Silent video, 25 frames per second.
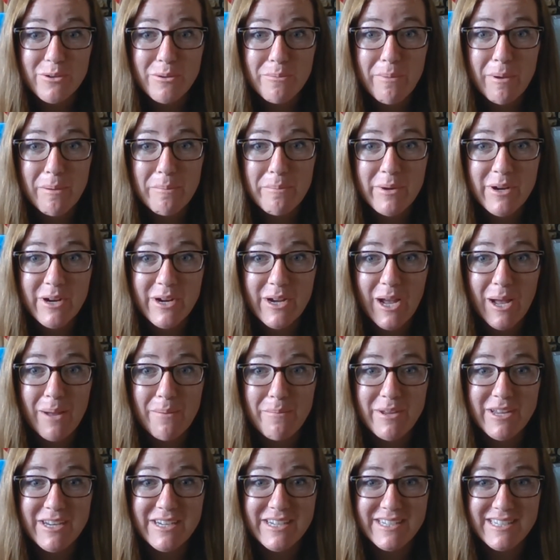remember
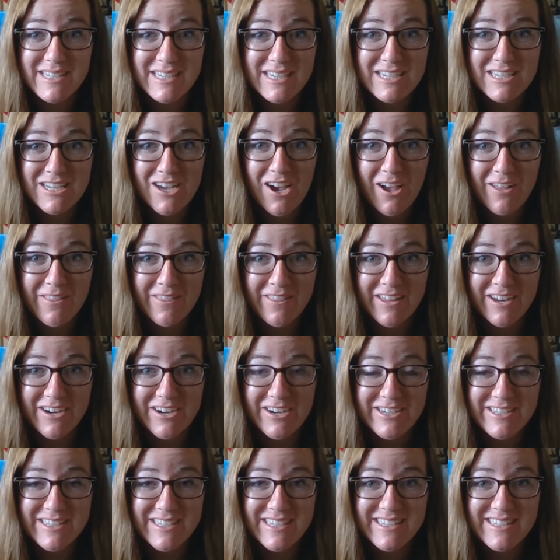coming to Teton
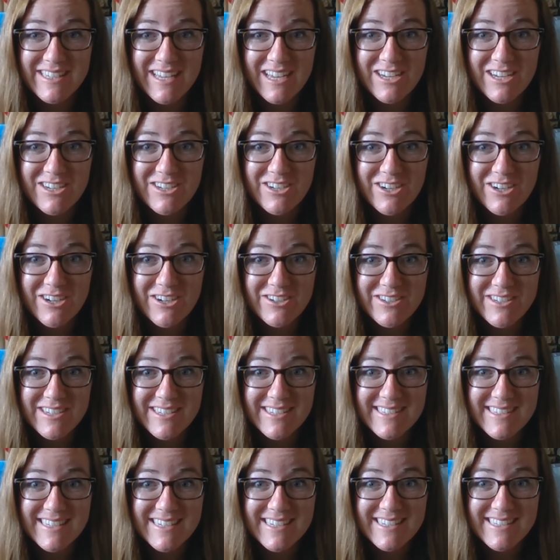Literacy Center to
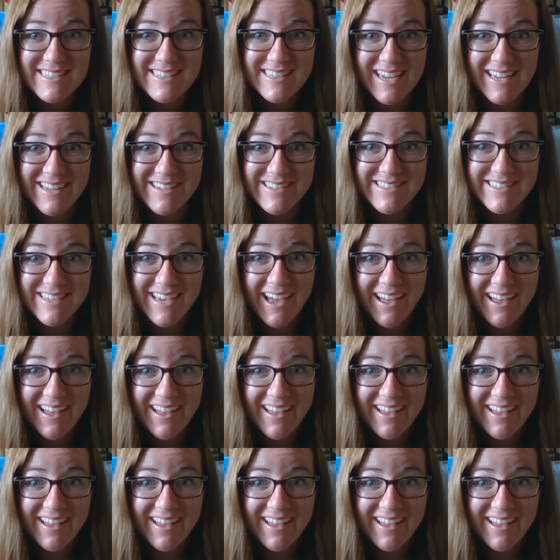see Santa?